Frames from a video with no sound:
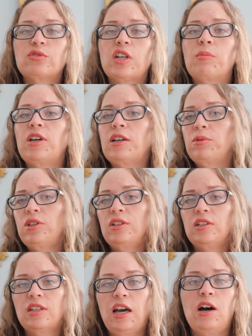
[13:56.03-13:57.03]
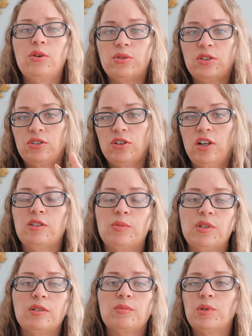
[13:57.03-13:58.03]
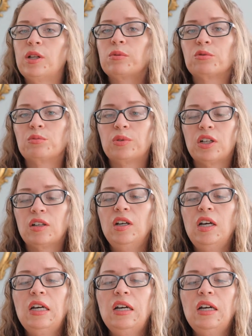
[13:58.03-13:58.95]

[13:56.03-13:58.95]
for that baby and the house and your husband and blah, blah, blah, blah.